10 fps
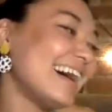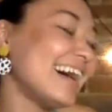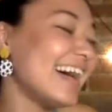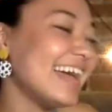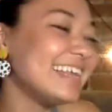
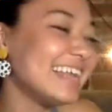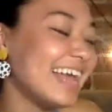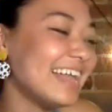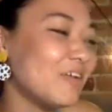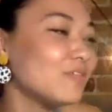
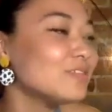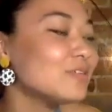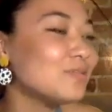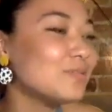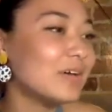and
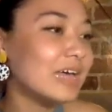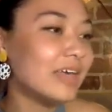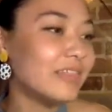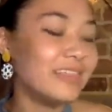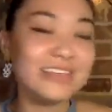also
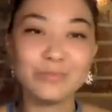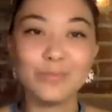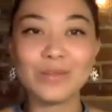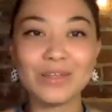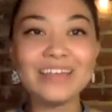this
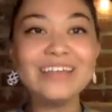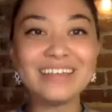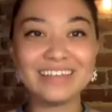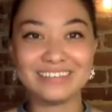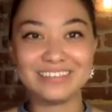
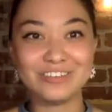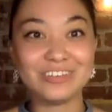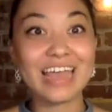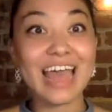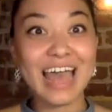bluntness
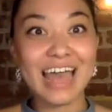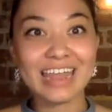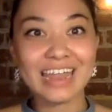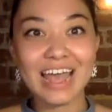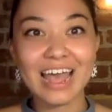she
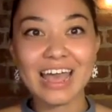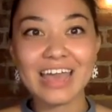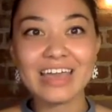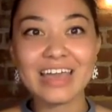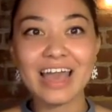had.
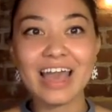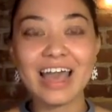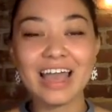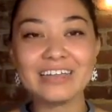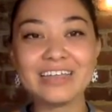I
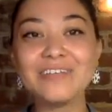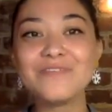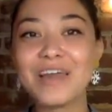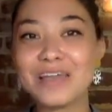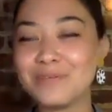
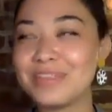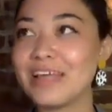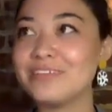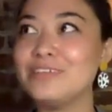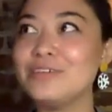identified with
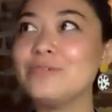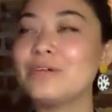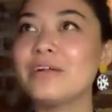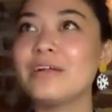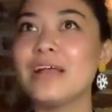that too,
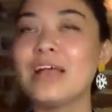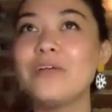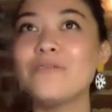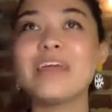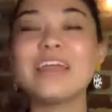or
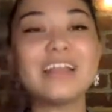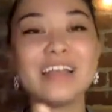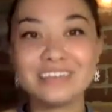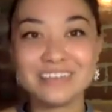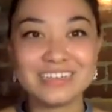
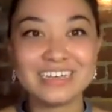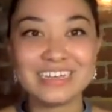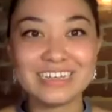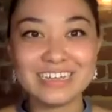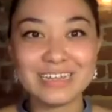recognized
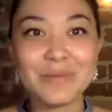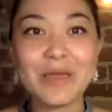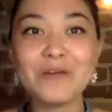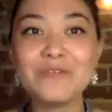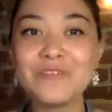it in
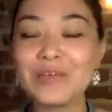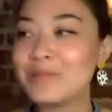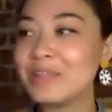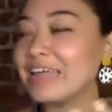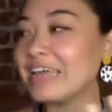my own
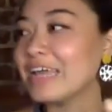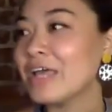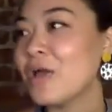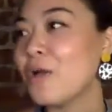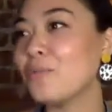family. Like
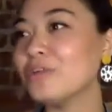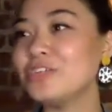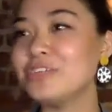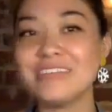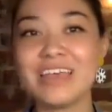when
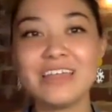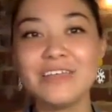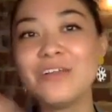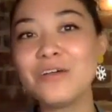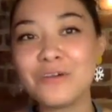she said,
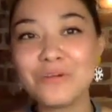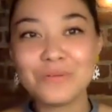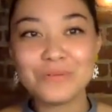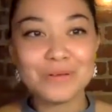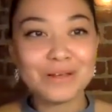
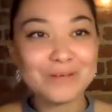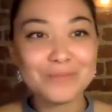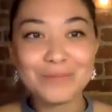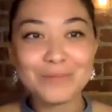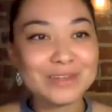
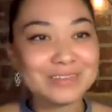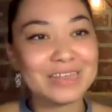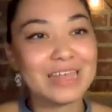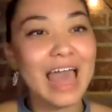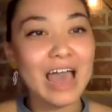what is
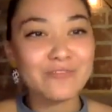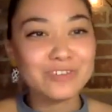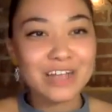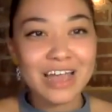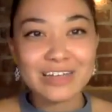it?
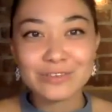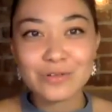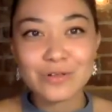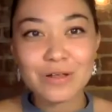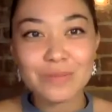After high
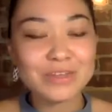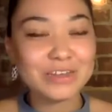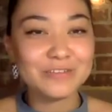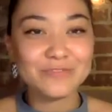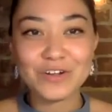school, I'm gonna
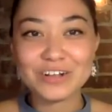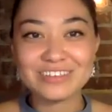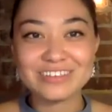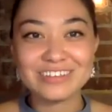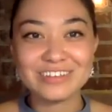
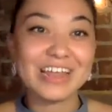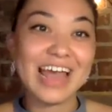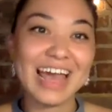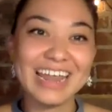divorce your dad.